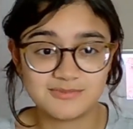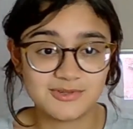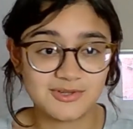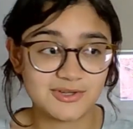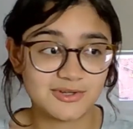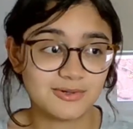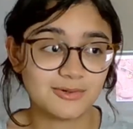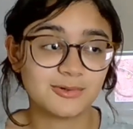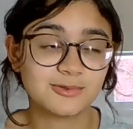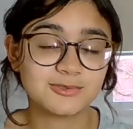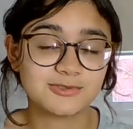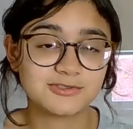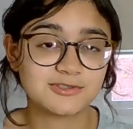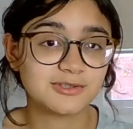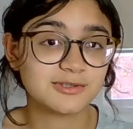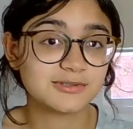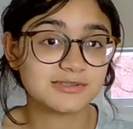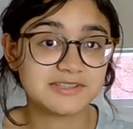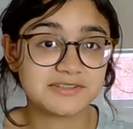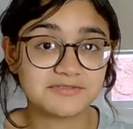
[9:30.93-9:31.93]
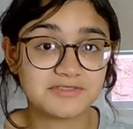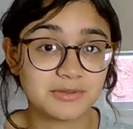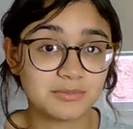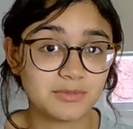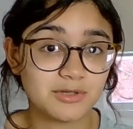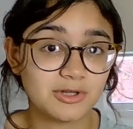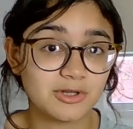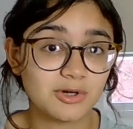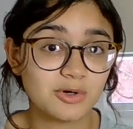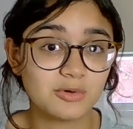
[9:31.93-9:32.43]
You can also leave down
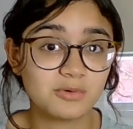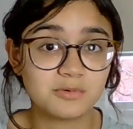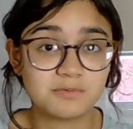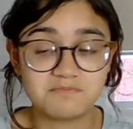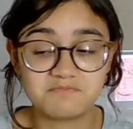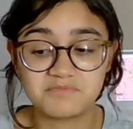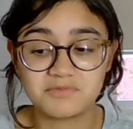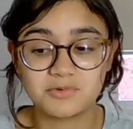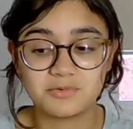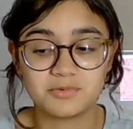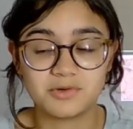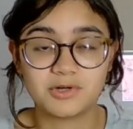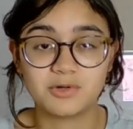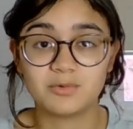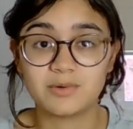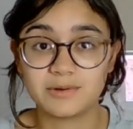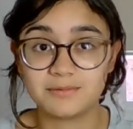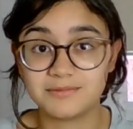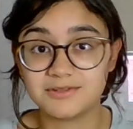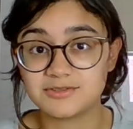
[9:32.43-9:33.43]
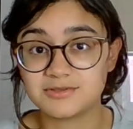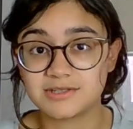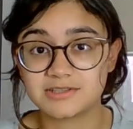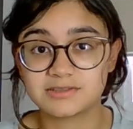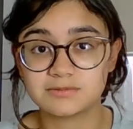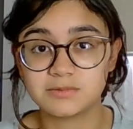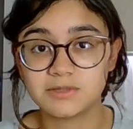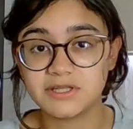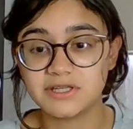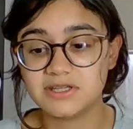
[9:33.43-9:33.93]
below what you want me to
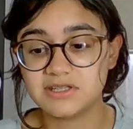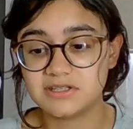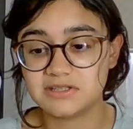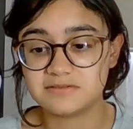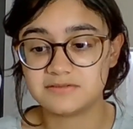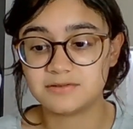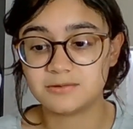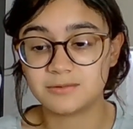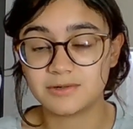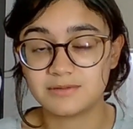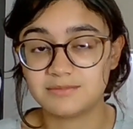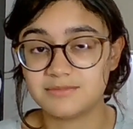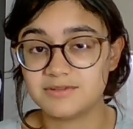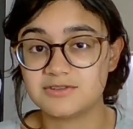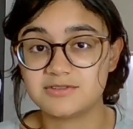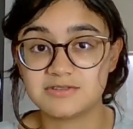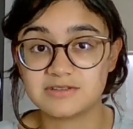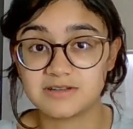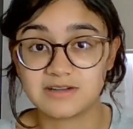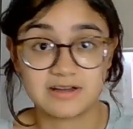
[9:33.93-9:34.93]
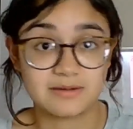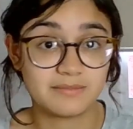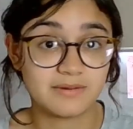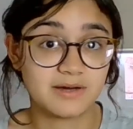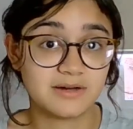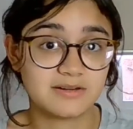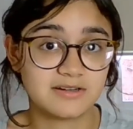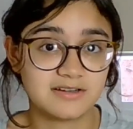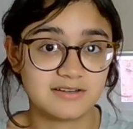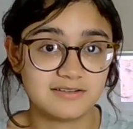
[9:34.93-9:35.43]
explain. If you want me to talk
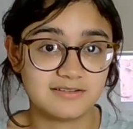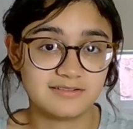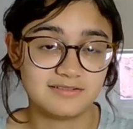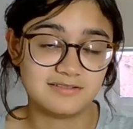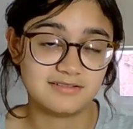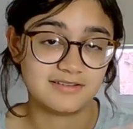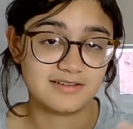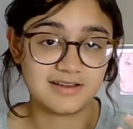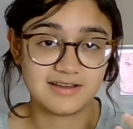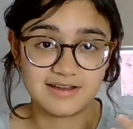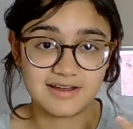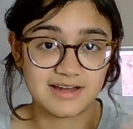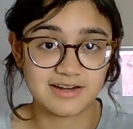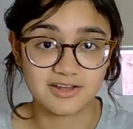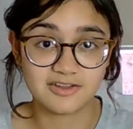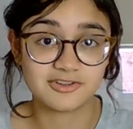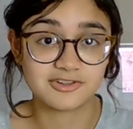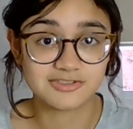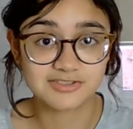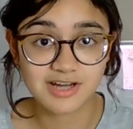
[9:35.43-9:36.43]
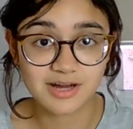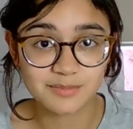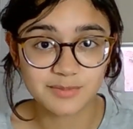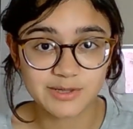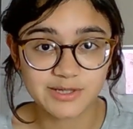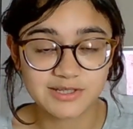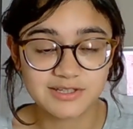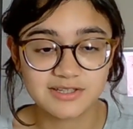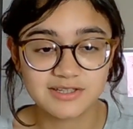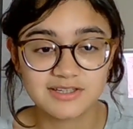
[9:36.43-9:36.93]
about another
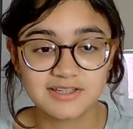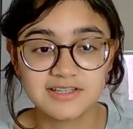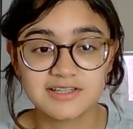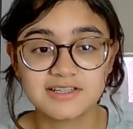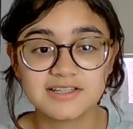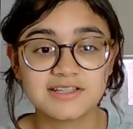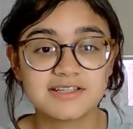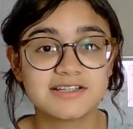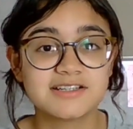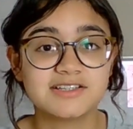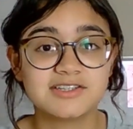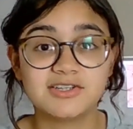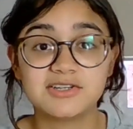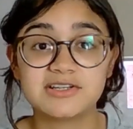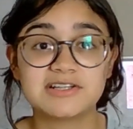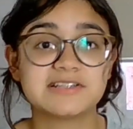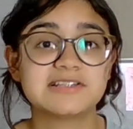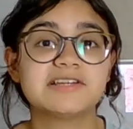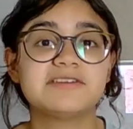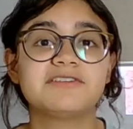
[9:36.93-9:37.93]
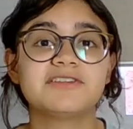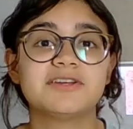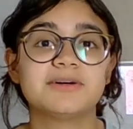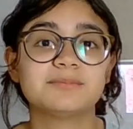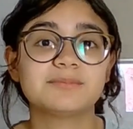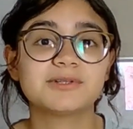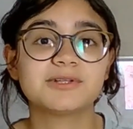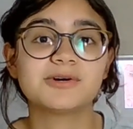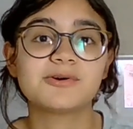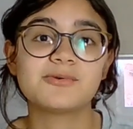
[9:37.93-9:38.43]
topic, you can leave it
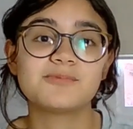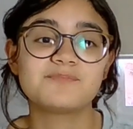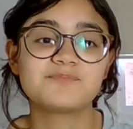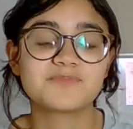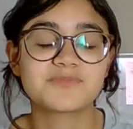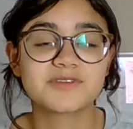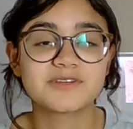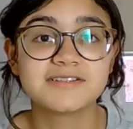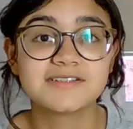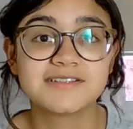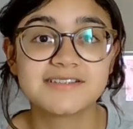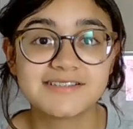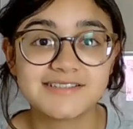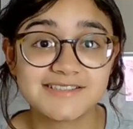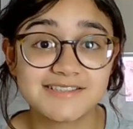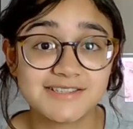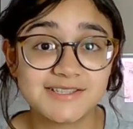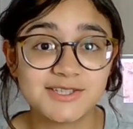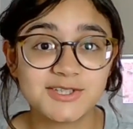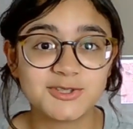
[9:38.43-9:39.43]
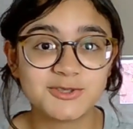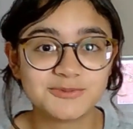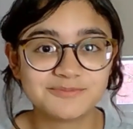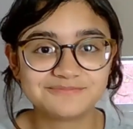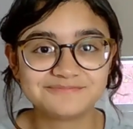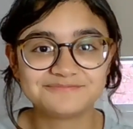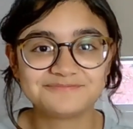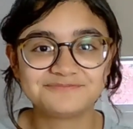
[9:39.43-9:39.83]
down below. See you.